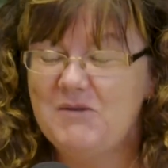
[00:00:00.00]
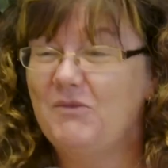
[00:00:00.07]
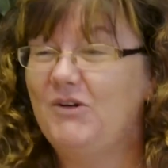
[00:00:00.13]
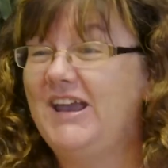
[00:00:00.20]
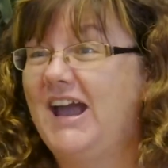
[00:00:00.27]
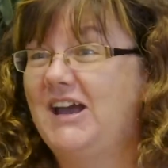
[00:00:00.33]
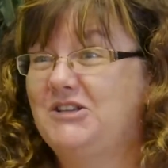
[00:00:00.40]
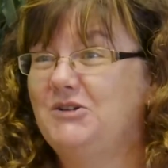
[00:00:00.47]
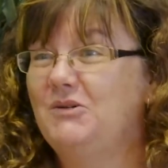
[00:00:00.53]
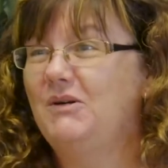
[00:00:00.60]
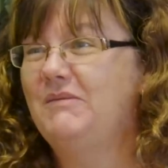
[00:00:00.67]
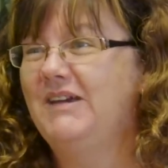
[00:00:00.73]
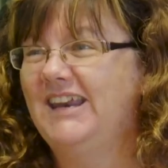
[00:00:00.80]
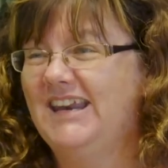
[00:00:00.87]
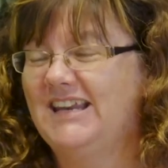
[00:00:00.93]
Well, do you know what I
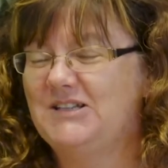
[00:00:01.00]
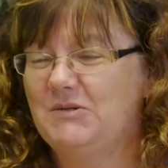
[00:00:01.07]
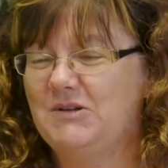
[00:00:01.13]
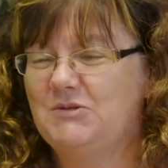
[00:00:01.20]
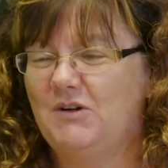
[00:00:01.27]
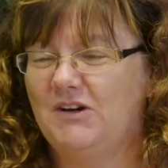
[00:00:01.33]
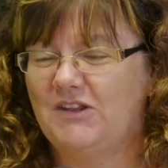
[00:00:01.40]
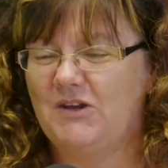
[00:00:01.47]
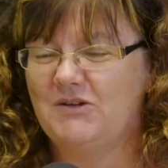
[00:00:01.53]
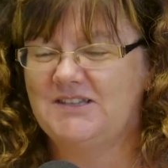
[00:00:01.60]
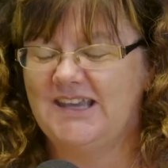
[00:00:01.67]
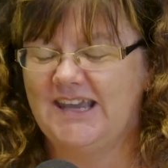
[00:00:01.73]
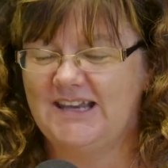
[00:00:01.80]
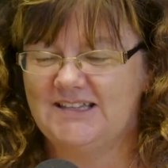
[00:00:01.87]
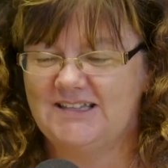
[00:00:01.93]
mean? It's one of those
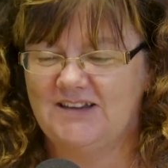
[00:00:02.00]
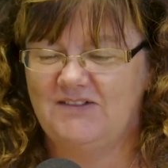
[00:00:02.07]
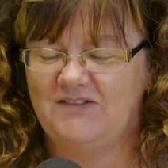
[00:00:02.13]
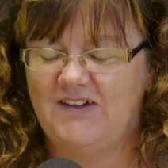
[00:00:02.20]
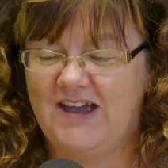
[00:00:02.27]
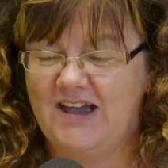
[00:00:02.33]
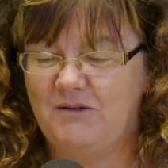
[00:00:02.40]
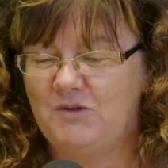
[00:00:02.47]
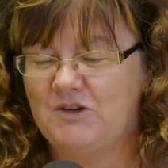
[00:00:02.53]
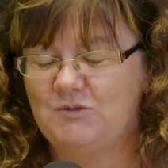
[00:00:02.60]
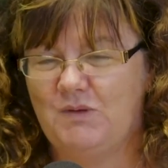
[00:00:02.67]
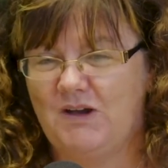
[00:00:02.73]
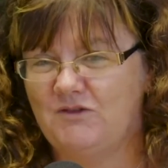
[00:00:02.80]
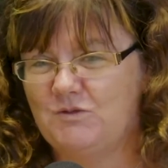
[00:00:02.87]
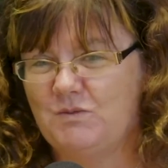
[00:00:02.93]
things of
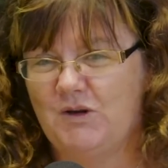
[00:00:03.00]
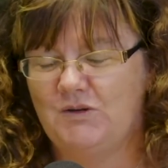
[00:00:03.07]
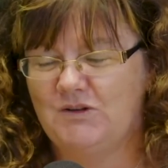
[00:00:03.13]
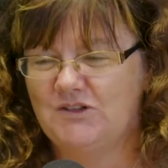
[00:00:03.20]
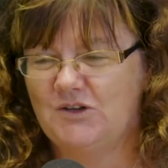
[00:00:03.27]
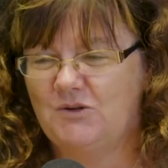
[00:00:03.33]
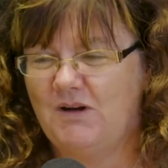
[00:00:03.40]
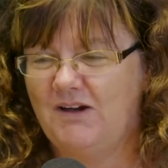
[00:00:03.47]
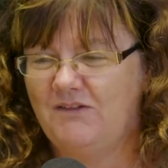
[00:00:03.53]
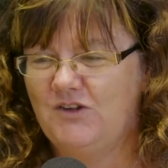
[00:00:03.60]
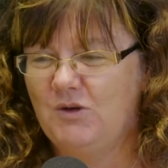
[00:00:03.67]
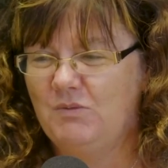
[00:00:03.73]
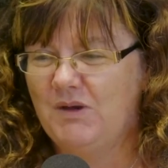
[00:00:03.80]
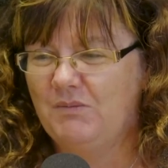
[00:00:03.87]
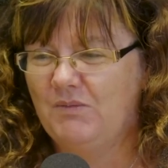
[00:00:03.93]
I've spoken to quite a
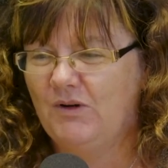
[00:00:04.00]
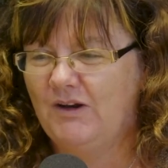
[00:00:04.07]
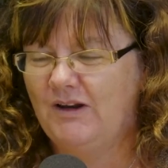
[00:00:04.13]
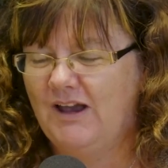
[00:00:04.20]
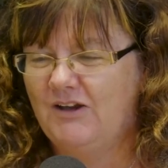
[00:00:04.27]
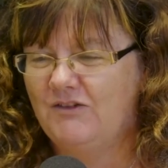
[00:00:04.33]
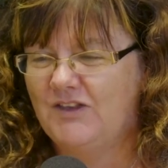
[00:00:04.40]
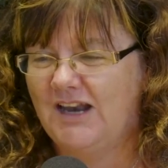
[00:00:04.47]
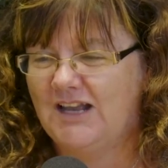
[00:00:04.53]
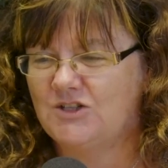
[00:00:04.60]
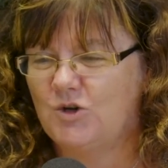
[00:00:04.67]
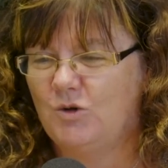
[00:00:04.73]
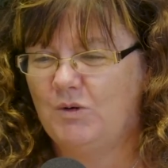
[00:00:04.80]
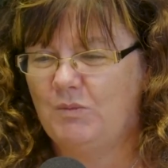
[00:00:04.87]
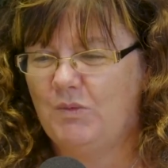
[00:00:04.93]
few people over the last
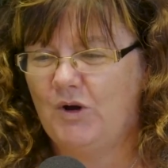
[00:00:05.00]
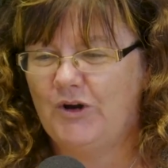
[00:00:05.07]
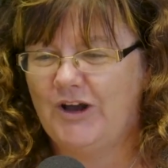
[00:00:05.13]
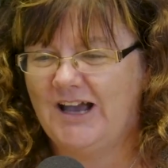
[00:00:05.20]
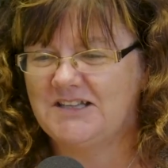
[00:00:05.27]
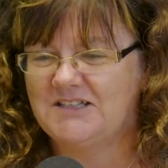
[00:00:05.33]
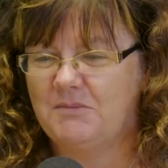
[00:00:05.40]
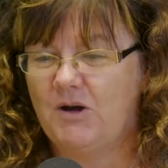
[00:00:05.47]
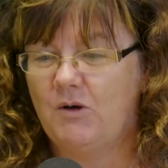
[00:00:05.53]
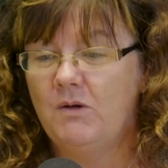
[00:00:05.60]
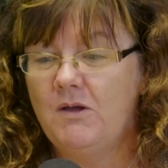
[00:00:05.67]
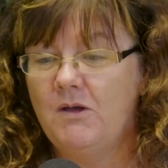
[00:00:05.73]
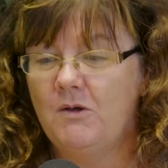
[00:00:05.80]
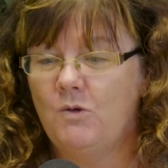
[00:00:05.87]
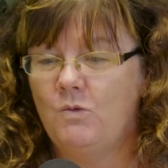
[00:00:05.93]
couple of podcasts about
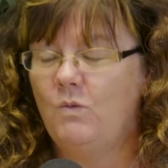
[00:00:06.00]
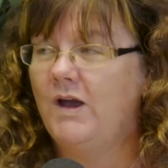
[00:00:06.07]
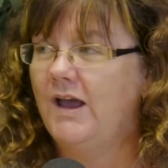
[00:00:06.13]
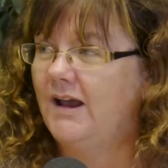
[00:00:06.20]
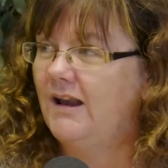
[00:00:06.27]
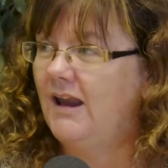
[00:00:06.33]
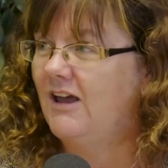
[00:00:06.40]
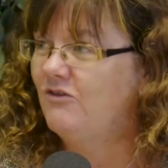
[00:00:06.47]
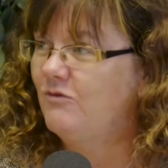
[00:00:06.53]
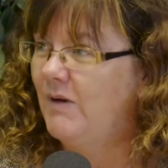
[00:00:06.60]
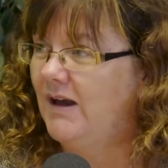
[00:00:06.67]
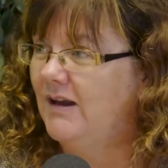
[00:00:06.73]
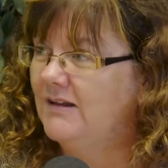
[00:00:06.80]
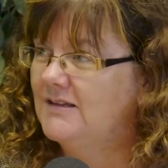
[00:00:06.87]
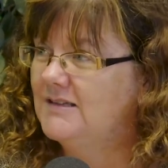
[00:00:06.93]
work-life
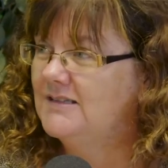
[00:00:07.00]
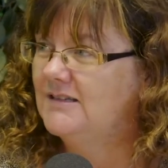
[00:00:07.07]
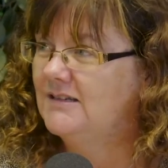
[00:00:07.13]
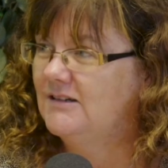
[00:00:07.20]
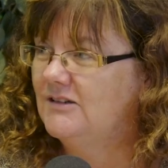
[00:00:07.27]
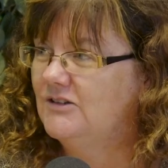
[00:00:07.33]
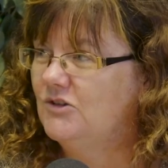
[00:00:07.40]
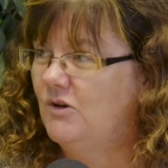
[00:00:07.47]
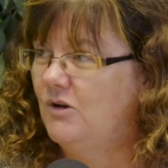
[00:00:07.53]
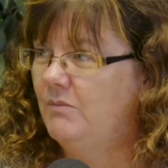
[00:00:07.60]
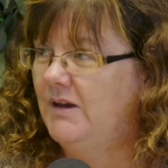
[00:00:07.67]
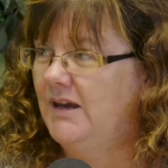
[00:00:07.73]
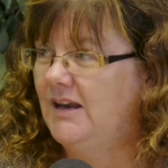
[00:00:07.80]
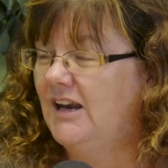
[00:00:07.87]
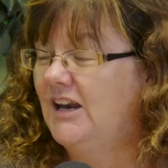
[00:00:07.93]
balance. Do you know what I mean?